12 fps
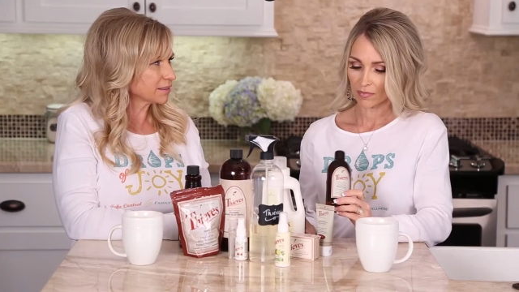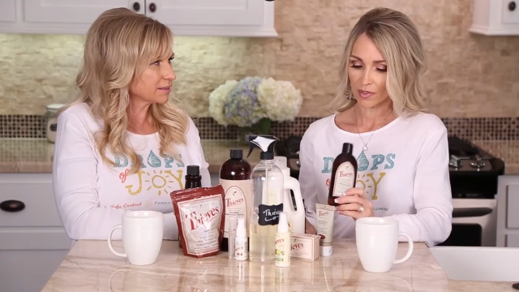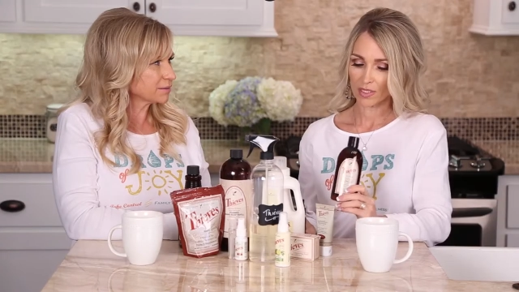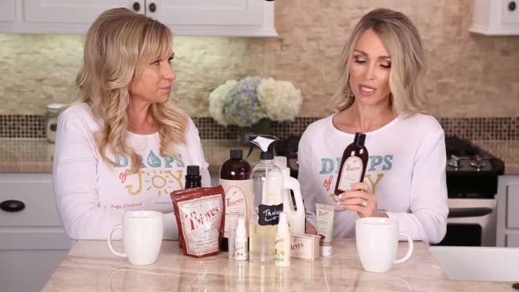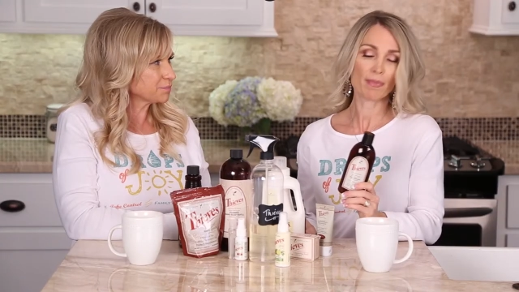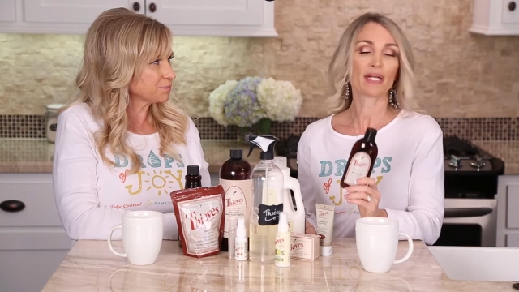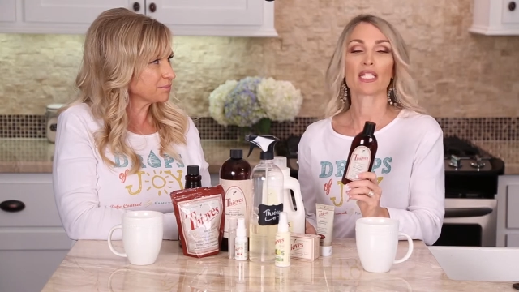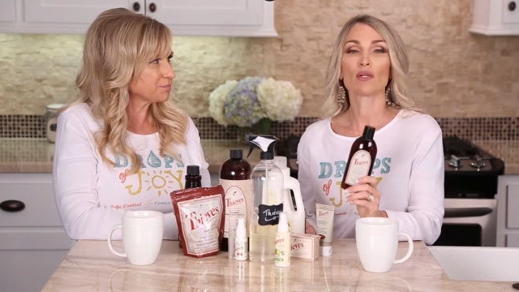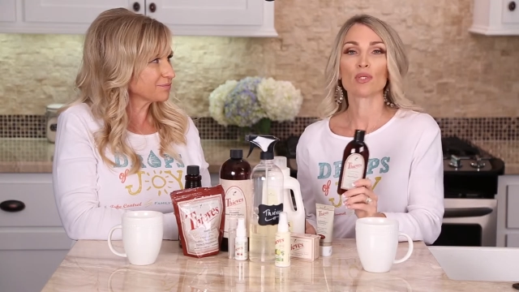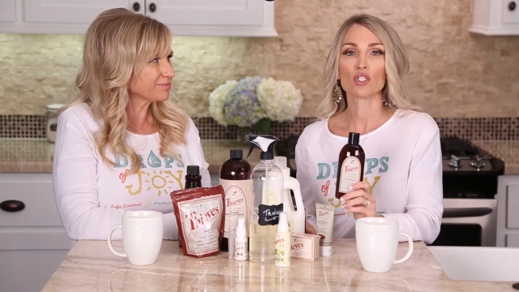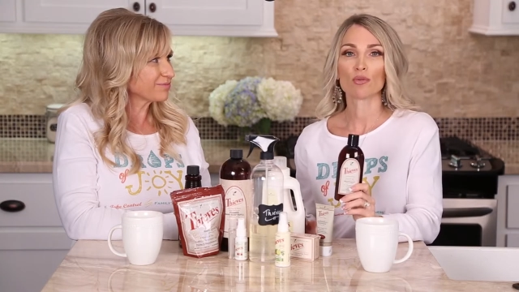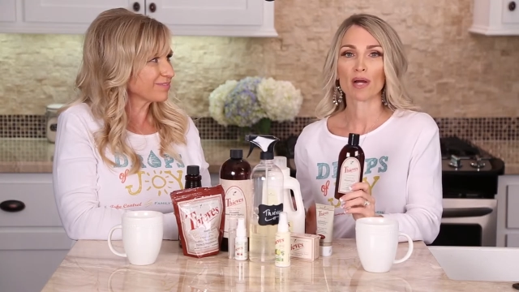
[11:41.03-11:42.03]
Speaker 1: Typically,
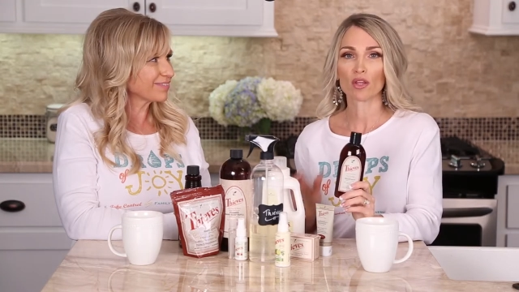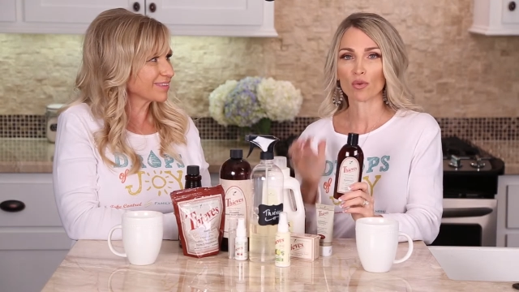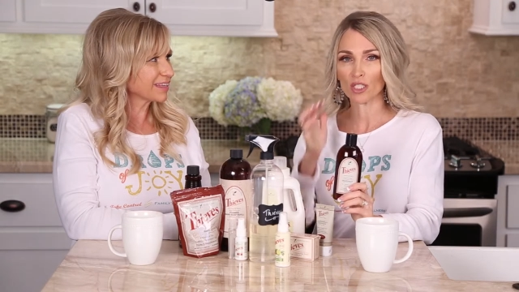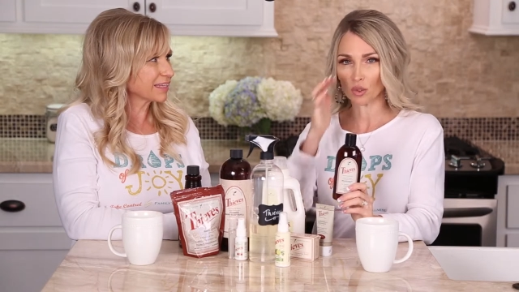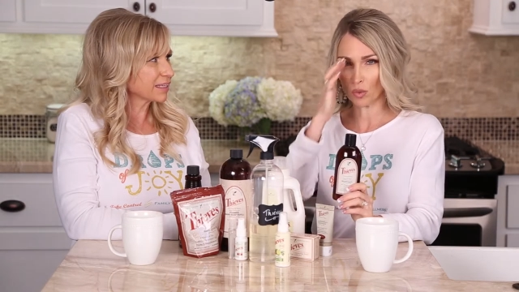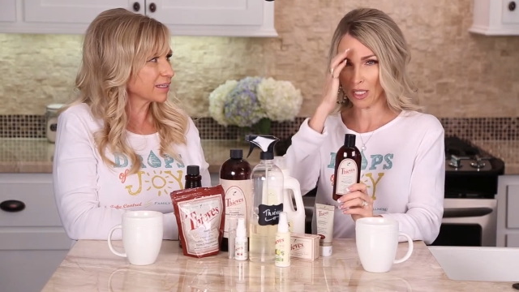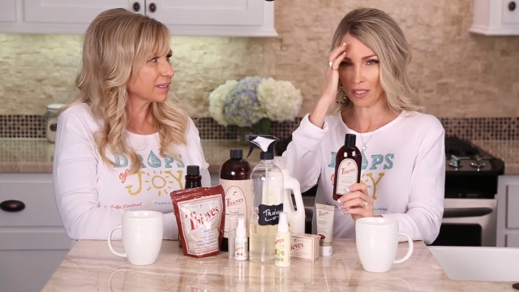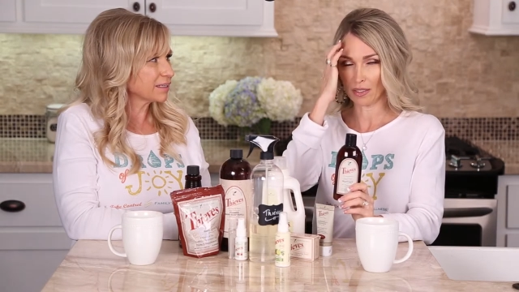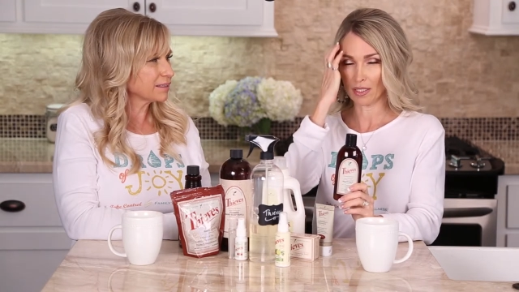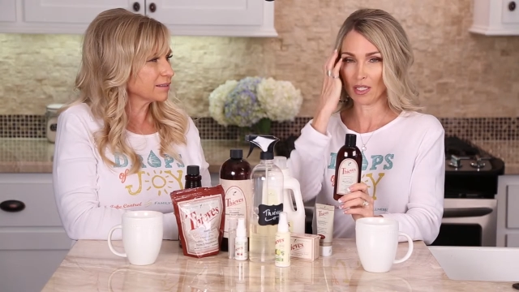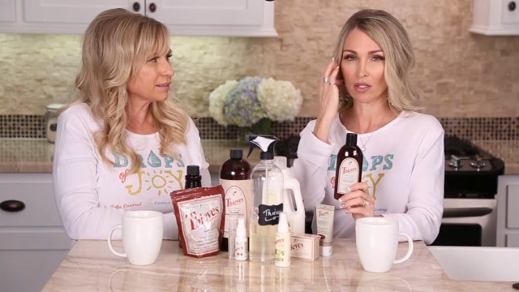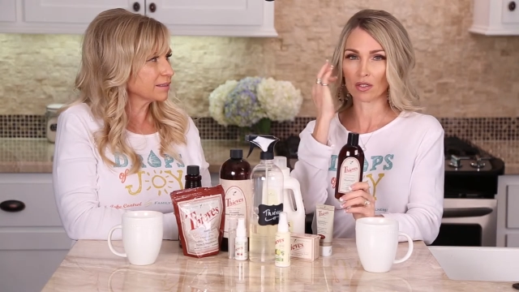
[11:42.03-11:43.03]
we do mouthwash when?
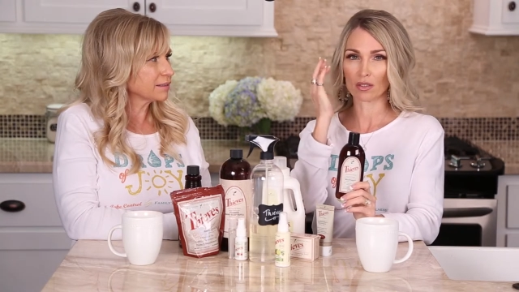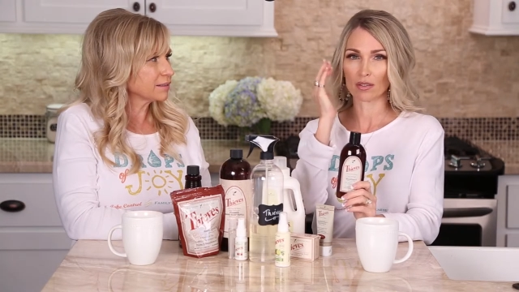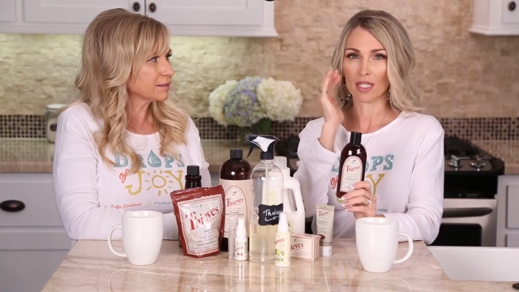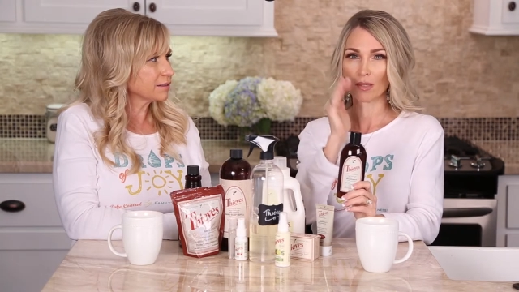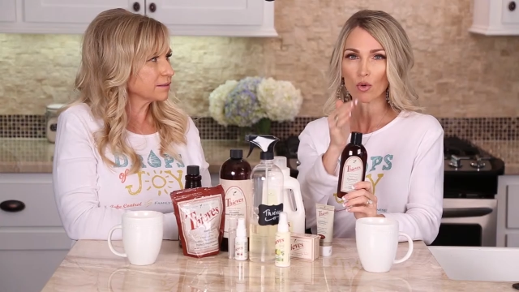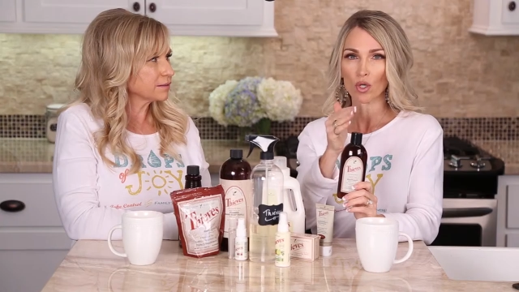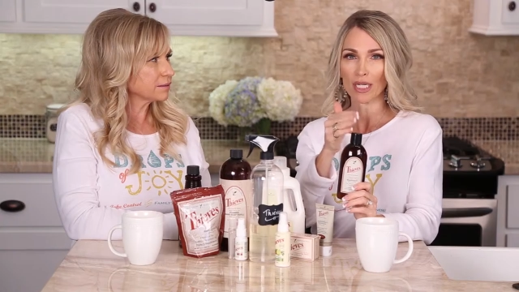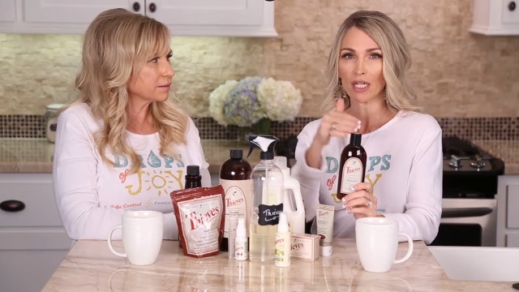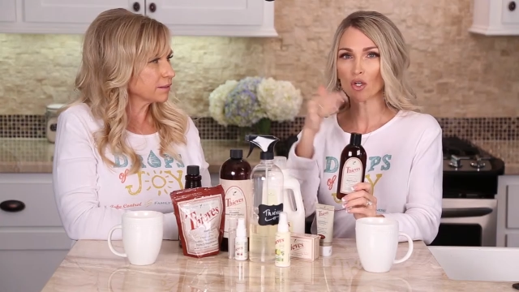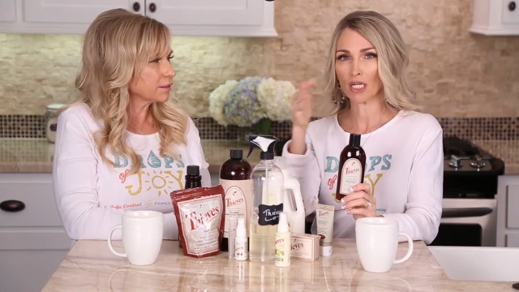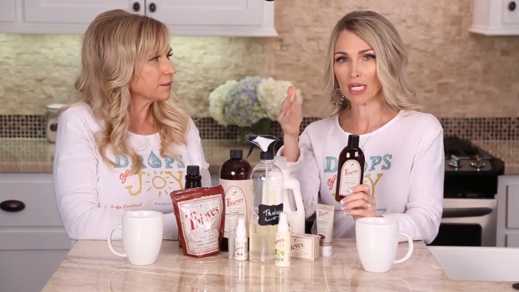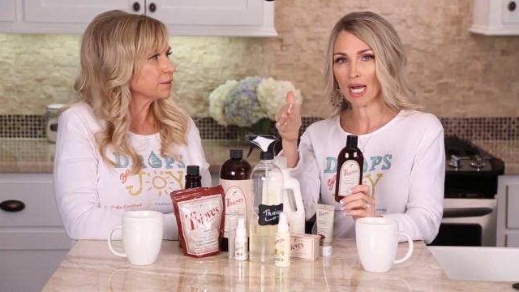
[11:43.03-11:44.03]
Either in the morning
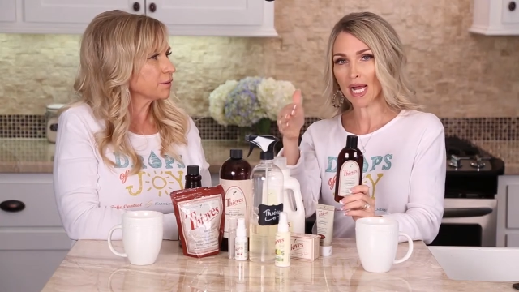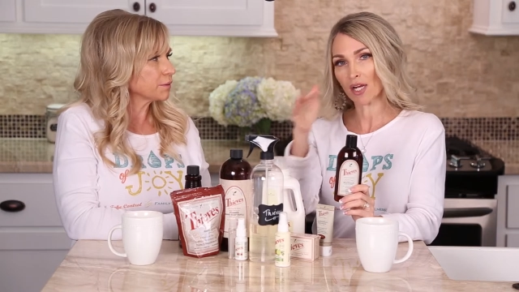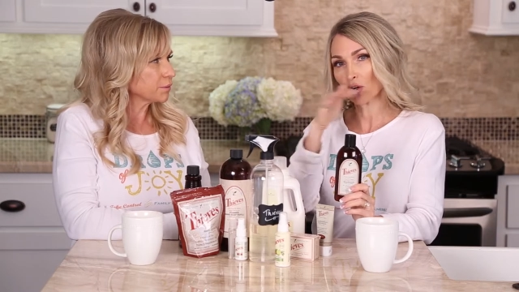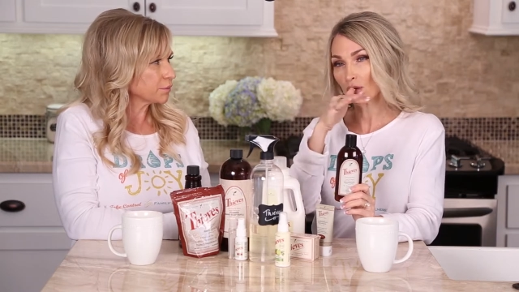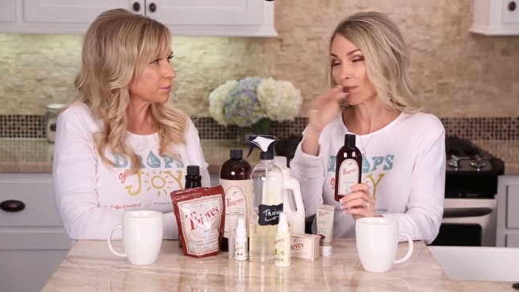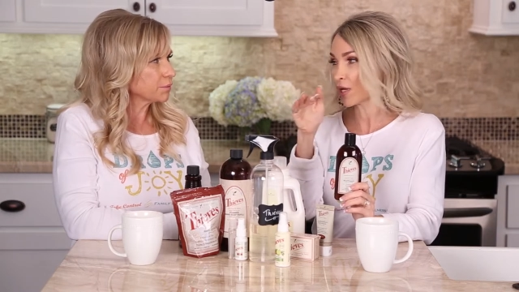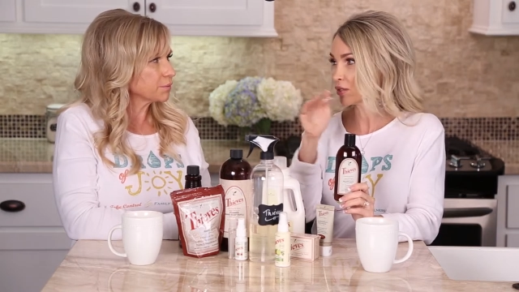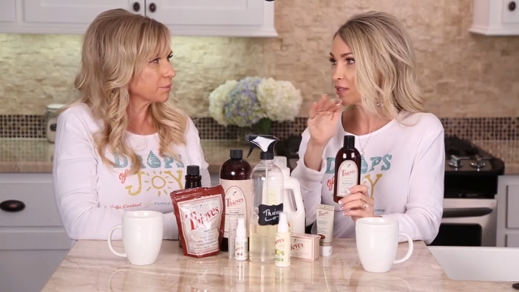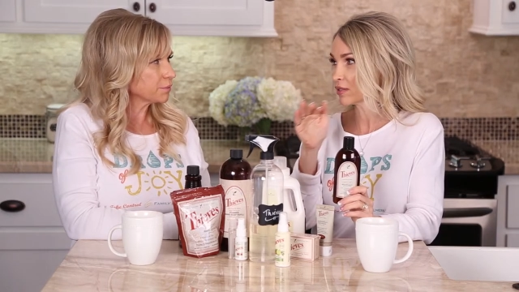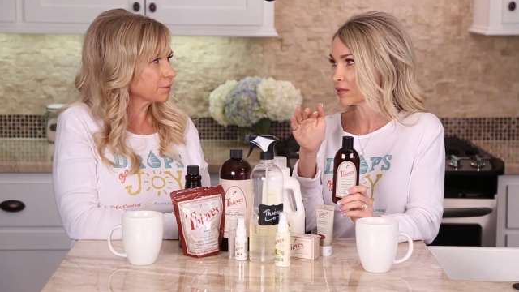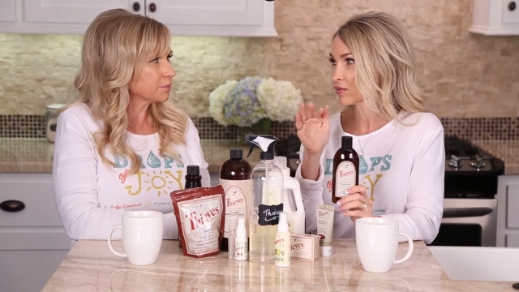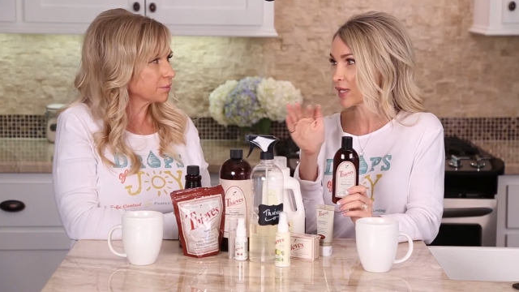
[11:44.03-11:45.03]
or at night or both,
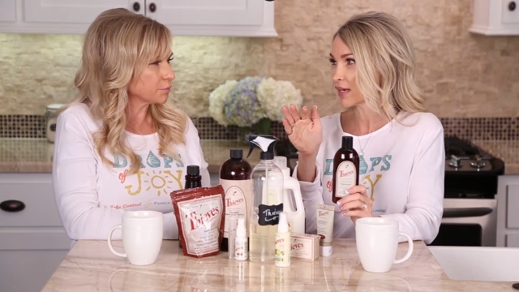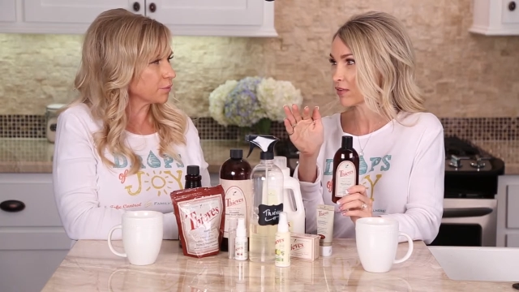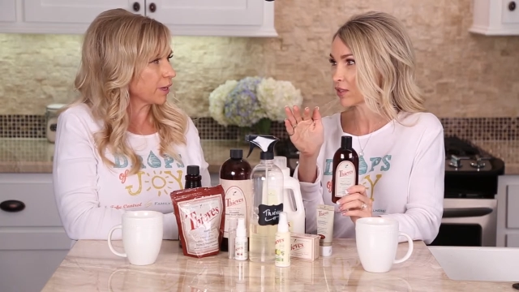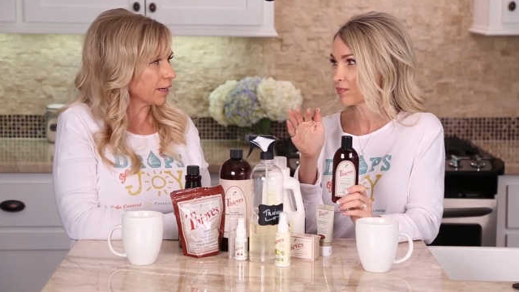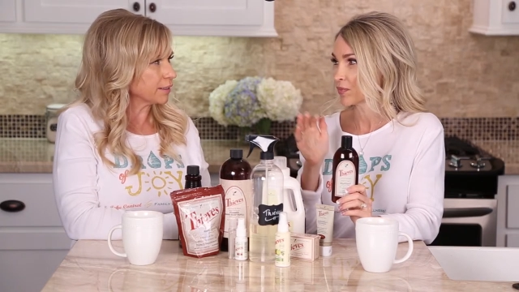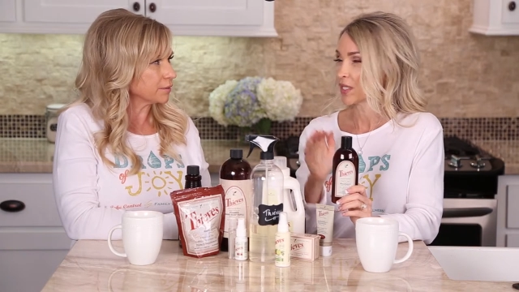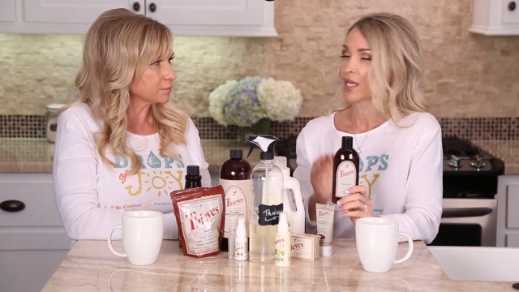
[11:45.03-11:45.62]
whatever. Right.